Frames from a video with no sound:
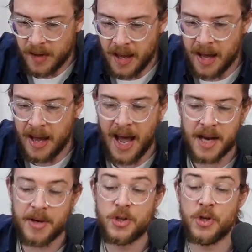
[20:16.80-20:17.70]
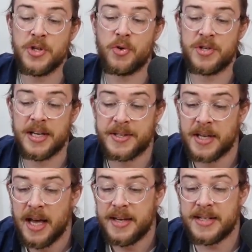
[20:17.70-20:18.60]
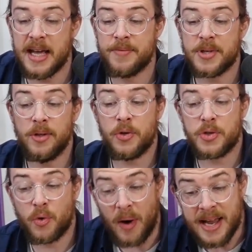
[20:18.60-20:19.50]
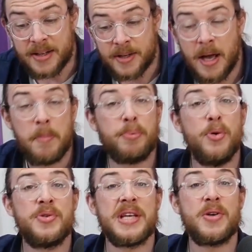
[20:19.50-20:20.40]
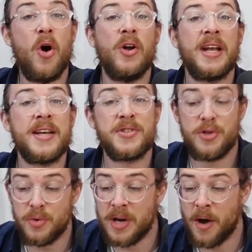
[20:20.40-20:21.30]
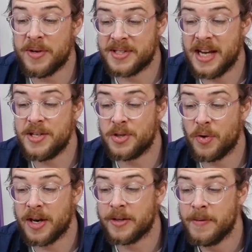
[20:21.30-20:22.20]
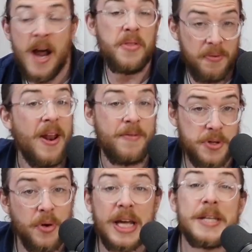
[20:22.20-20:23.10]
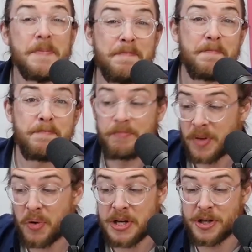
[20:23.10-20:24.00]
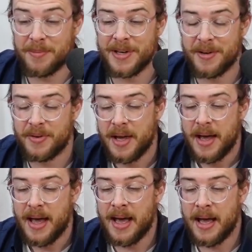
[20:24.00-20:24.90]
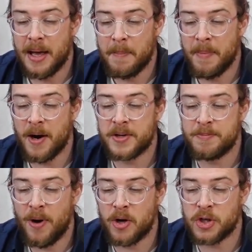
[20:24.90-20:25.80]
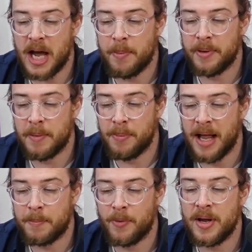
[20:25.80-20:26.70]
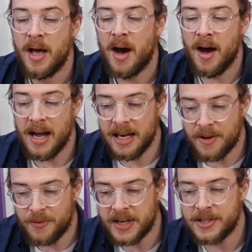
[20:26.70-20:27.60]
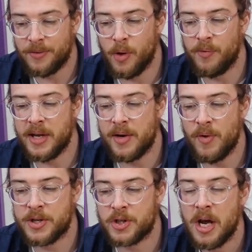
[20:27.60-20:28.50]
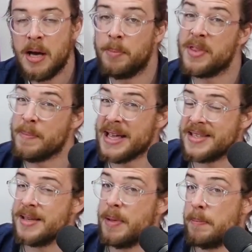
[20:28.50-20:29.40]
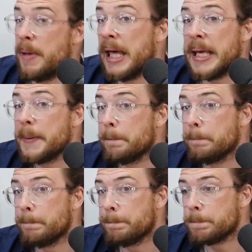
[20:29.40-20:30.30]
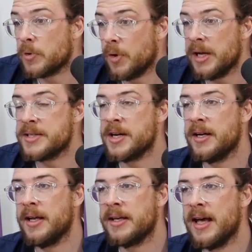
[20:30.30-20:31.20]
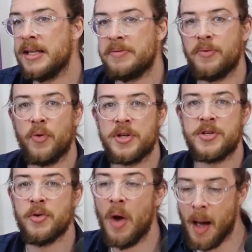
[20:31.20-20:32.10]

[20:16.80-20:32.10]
in. Anyway, judges' critiques. Dave's looks great. Prue says all it has to do now is taste great. The flavour's great. Great job, Dave. Mark's posh apple and blackberry. Highly effective, lovely and rich. But the base is a bit big. Right? It's kind of like level 42.